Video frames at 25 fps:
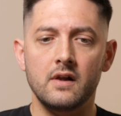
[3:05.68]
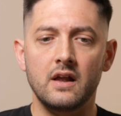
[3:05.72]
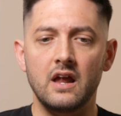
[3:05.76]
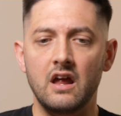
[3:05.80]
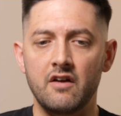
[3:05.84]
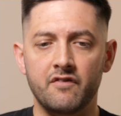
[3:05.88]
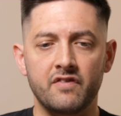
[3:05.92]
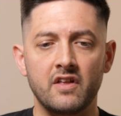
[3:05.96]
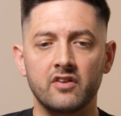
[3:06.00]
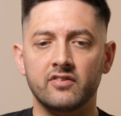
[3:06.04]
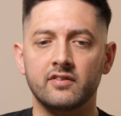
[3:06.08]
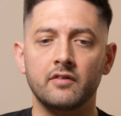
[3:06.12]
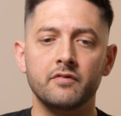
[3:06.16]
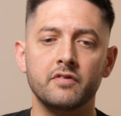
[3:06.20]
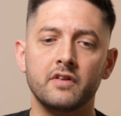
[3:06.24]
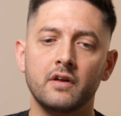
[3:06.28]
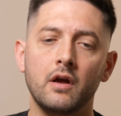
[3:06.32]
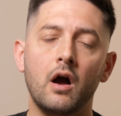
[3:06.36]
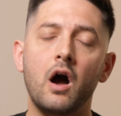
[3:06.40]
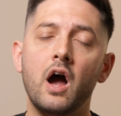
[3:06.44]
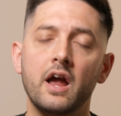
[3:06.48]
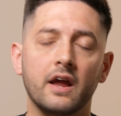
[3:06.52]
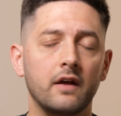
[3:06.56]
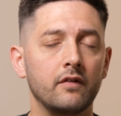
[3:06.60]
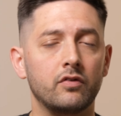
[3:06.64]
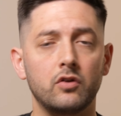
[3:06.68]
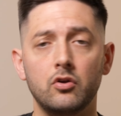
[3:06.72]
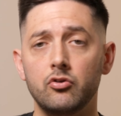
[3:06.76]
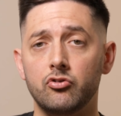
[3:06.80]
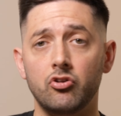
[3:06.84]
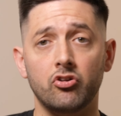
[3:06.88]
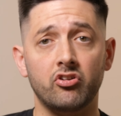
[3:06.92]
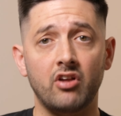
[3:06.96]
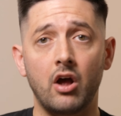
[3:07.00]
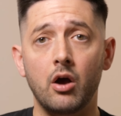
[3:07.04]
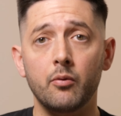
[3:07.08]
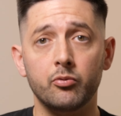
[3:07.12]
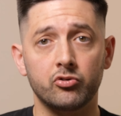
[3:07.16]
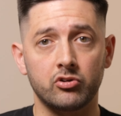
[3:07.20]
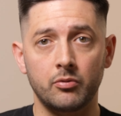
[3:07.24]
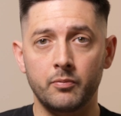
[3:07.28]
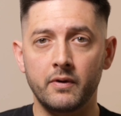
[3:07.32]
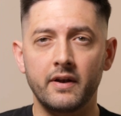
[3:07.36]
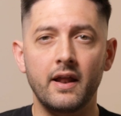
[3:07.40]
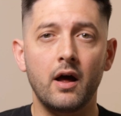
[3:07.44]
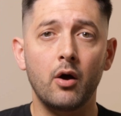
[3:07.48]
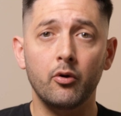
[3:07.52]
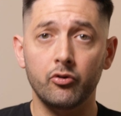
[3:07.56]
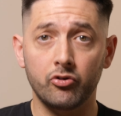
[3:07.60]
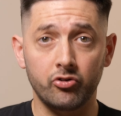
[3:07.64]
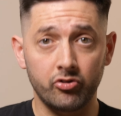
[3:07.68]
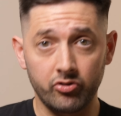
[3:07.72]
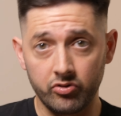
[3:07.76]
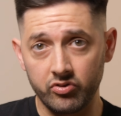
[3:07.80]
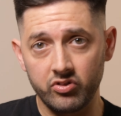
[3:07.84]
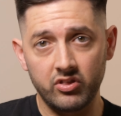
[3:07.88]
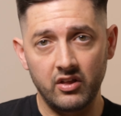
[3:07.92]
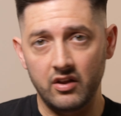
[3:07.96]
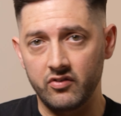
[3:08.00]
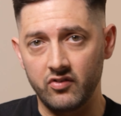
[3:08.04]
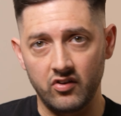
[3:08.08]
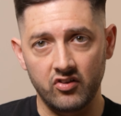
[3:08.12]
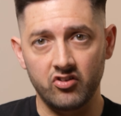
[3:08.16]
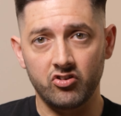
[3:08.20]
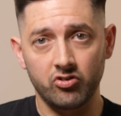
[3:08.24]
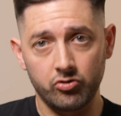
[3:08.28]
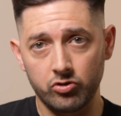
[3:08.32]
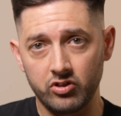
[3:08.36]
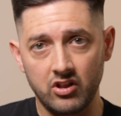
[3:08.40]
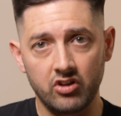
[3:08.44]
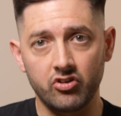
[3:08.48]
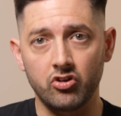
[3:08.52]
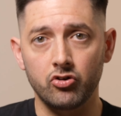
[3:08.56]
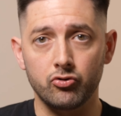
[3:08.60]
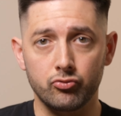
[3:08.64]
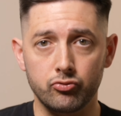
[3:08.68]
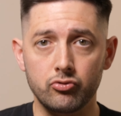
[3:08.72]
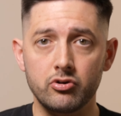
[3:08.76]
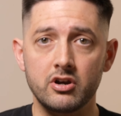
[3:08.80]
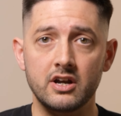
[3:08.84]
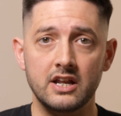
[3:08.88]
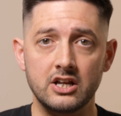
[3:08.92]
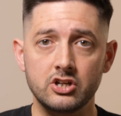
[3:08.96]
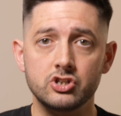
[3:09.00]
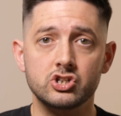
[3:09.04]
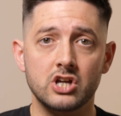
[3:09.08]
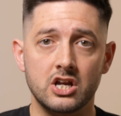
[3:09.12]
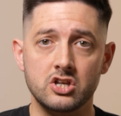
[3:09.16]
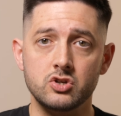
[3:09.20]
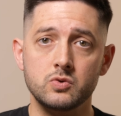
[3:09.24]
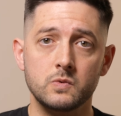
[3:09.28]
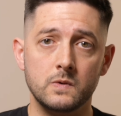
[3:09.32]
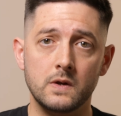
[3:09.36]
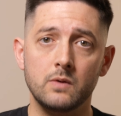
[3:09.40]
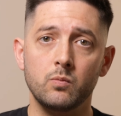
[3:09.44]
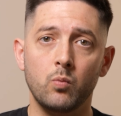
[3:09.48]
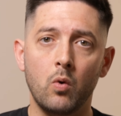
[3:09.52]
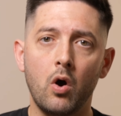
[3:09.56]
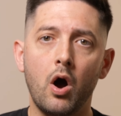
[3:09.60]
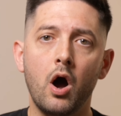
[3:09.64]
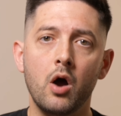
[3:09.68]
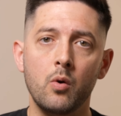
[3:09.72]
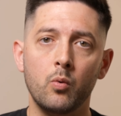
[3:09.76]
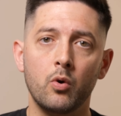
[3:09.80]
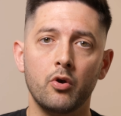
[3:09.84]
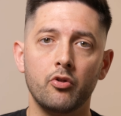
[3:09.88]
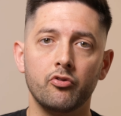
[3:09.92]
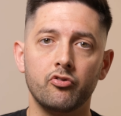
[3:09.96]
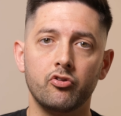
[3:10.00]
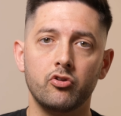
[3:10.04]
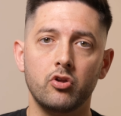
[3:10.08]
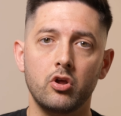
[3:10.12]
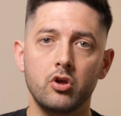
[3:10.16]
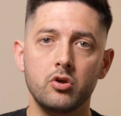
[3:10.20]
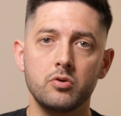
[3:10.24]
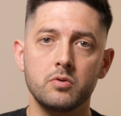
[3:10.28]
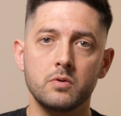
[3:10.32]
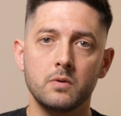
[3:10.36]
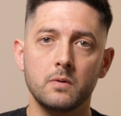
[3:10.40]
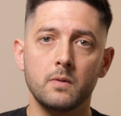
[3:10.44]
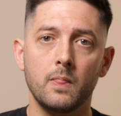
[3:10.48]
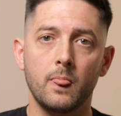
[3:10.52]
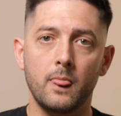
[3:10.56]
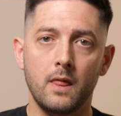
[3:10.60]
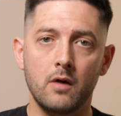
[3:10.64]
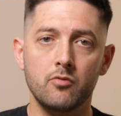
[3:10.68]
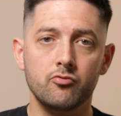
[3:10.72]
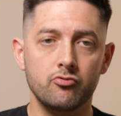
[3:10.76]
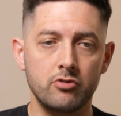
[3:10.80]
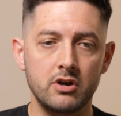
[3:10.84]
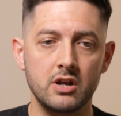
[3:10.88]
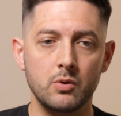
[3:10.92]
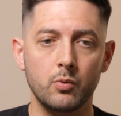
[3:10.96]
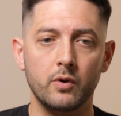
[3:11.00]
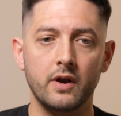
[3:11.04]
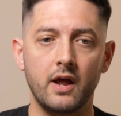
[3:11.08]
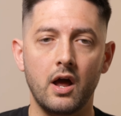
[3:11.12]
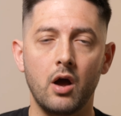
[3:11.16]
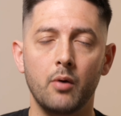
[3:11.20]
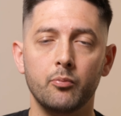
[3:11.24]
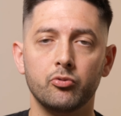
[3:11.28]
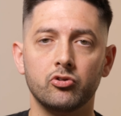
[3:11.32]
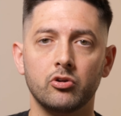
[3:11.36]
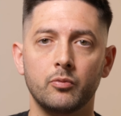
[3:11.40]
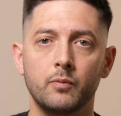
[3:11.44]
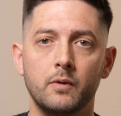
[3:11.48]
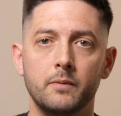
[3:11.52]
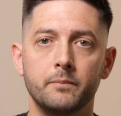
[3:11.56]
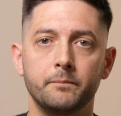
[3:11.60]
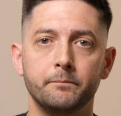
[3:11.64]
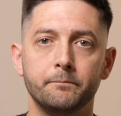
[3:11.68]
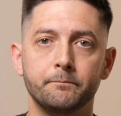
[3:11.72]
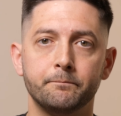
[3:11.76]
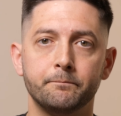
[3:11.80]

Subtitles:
if there's something I could do to help someone else, this is really genuinely what I want to do. I really want to help someone.